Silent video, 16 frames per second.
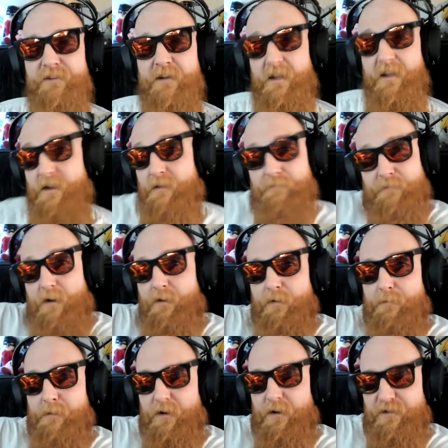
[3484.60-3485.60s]
yeah, although
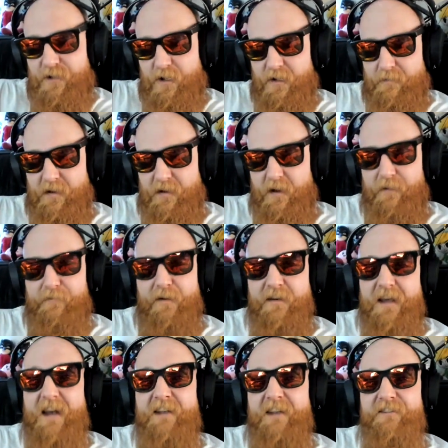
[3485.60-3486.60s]
Marcel and my another from
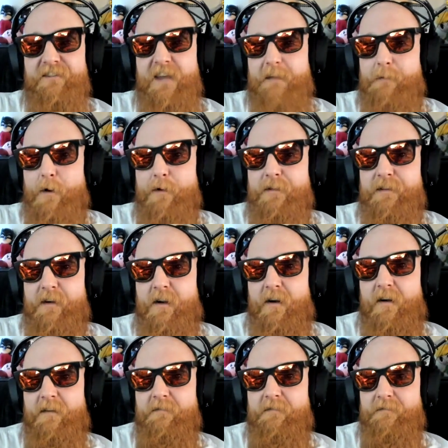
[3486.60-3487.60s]
Dennis, they both
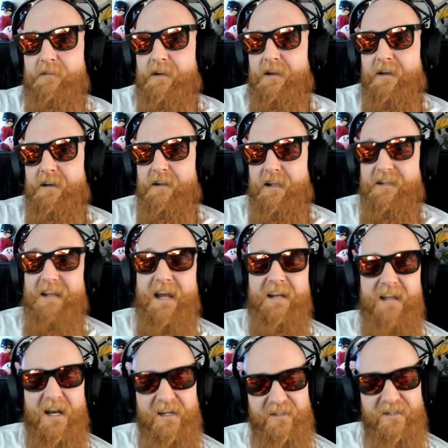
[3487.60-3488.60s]
are like Dan
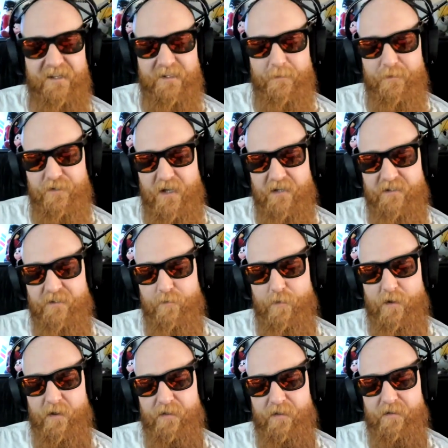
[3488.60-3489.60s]
Dennis is obsessed
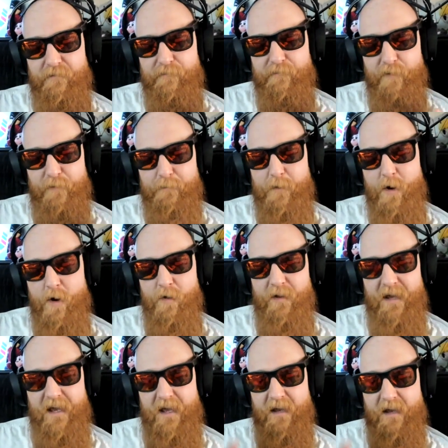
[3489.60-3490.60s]
with football
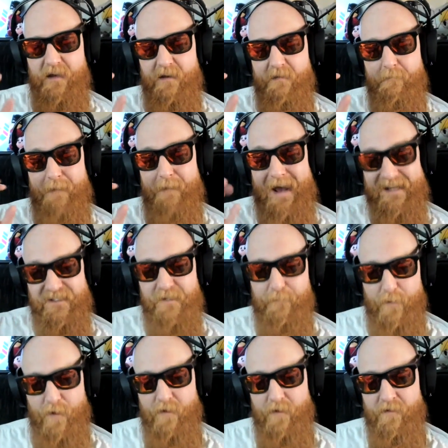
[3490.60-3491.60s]
and
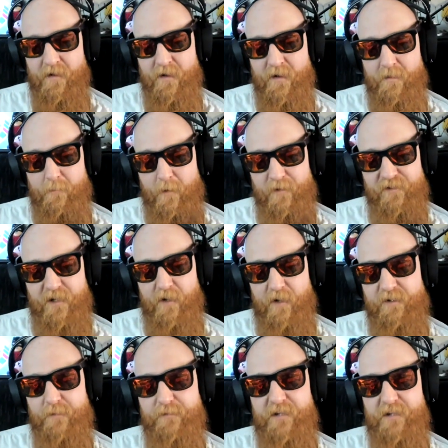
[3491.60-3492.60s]
basketball. Marcel mm-hmm. is
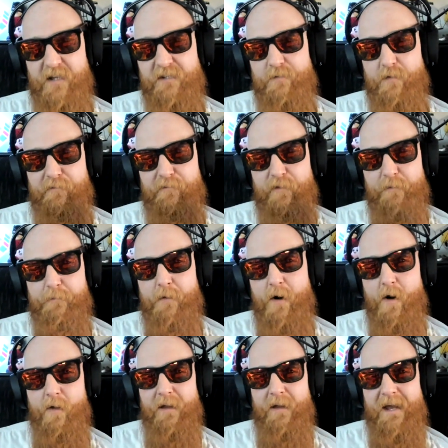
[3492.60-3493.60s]
mm-hmm. obsessed with
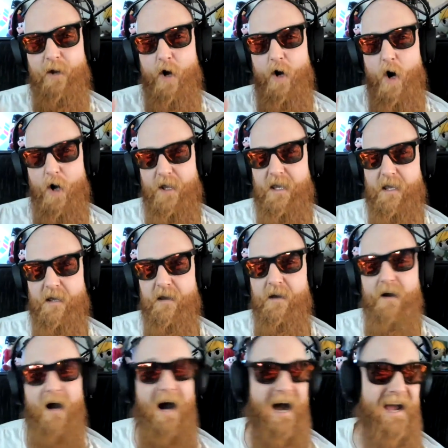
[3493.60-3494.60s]
football and hockey.
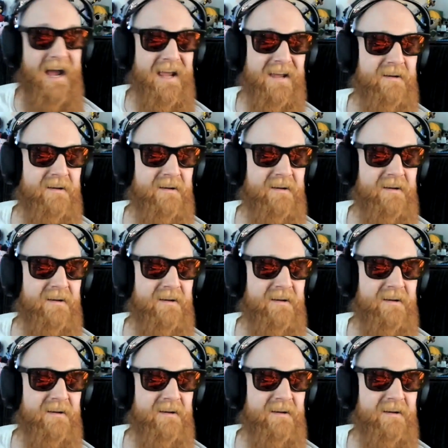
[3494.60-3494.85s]
I